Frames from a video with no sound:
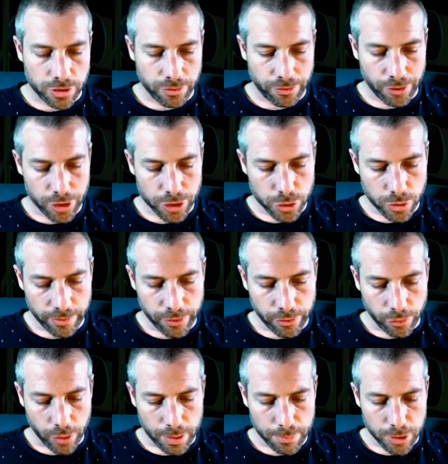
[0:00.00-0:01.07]
First, you have the
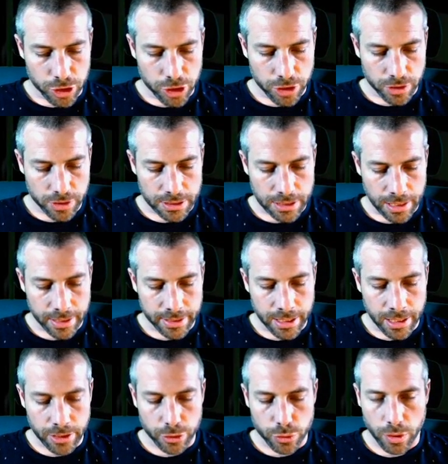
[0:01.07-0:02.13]
variable choice, and
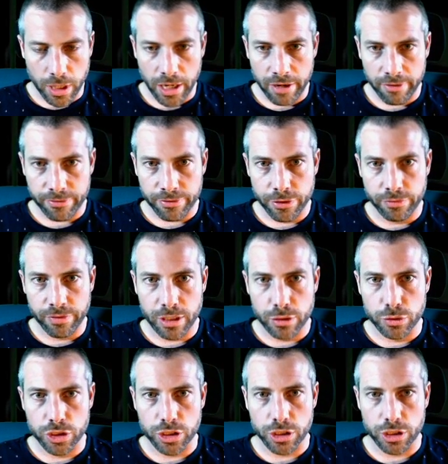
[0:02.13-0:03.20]
then you have the value
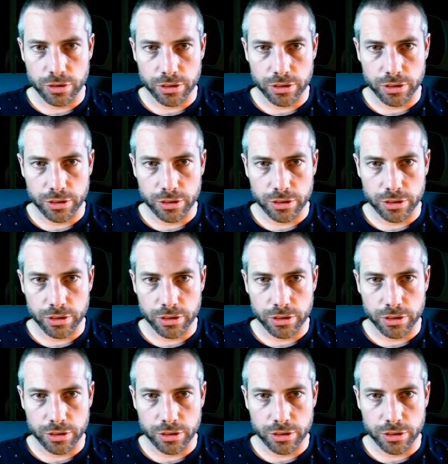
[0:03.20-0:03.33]
choice.